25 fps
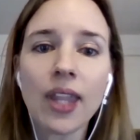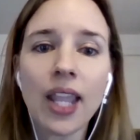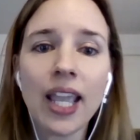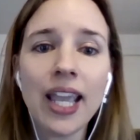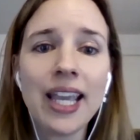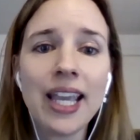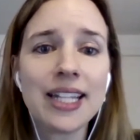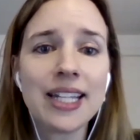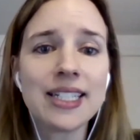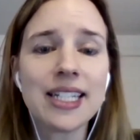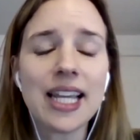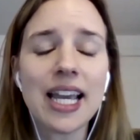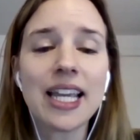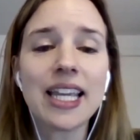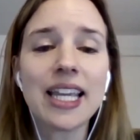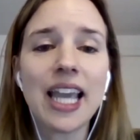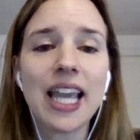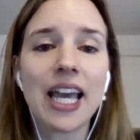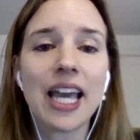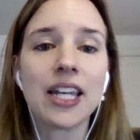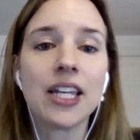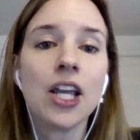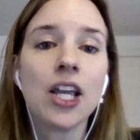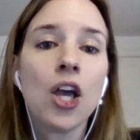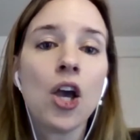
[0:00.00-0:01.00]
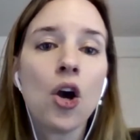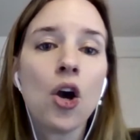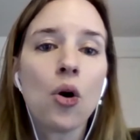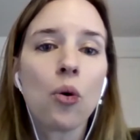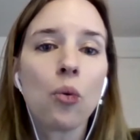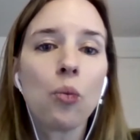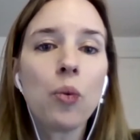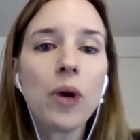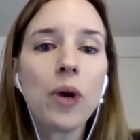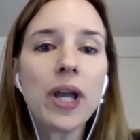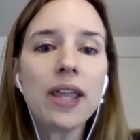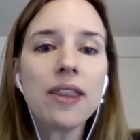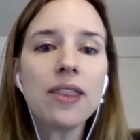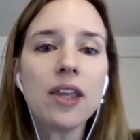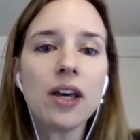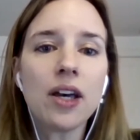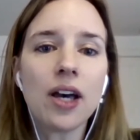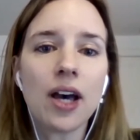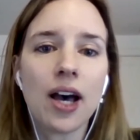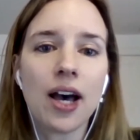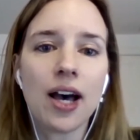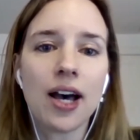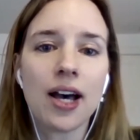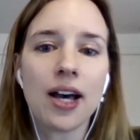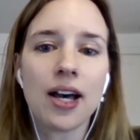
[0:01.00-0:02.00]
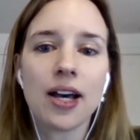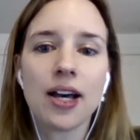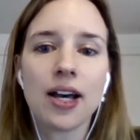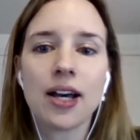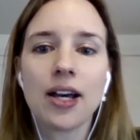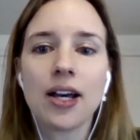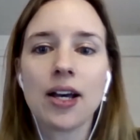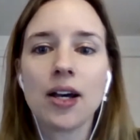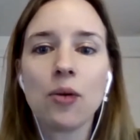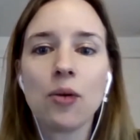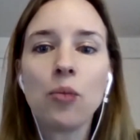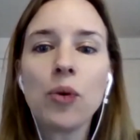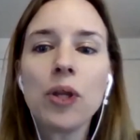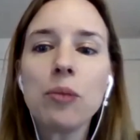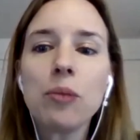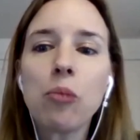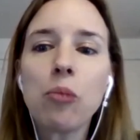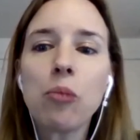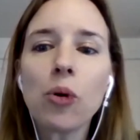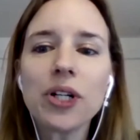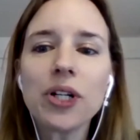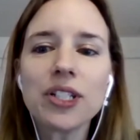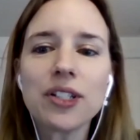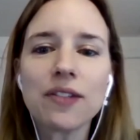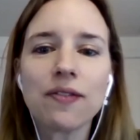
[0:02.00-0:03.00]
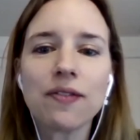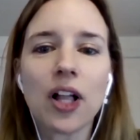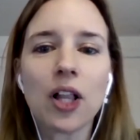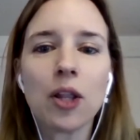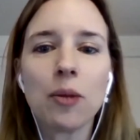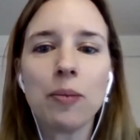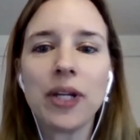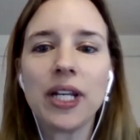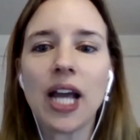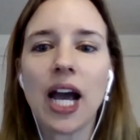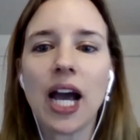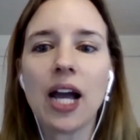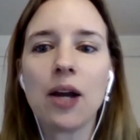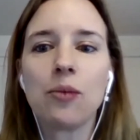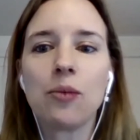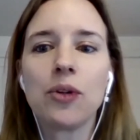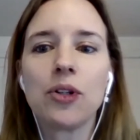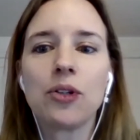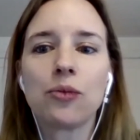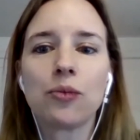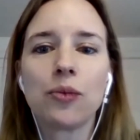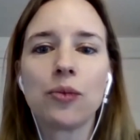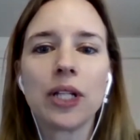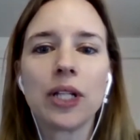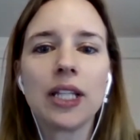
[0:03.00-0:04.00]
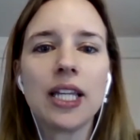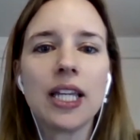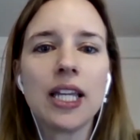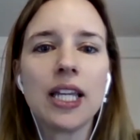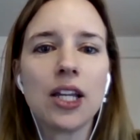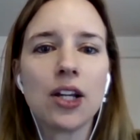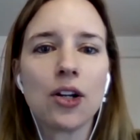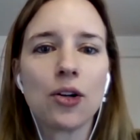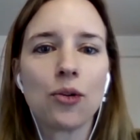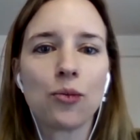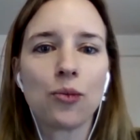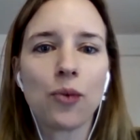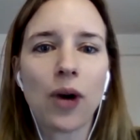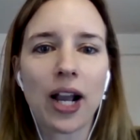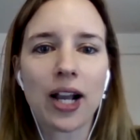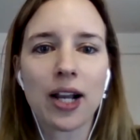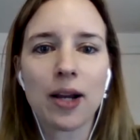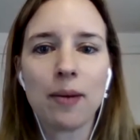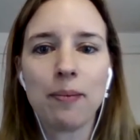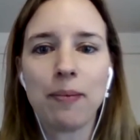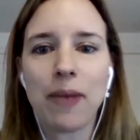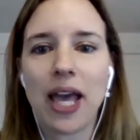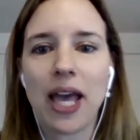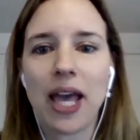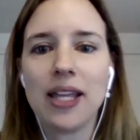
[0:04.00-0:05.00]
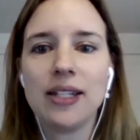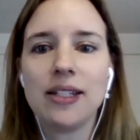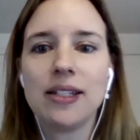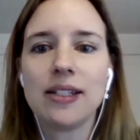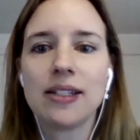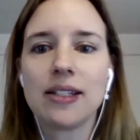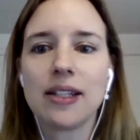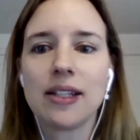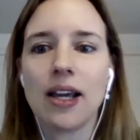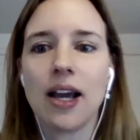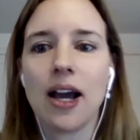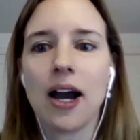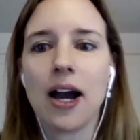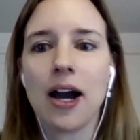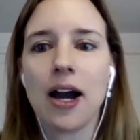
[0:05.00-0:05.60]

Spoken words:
And again, with board development, I would really recommend,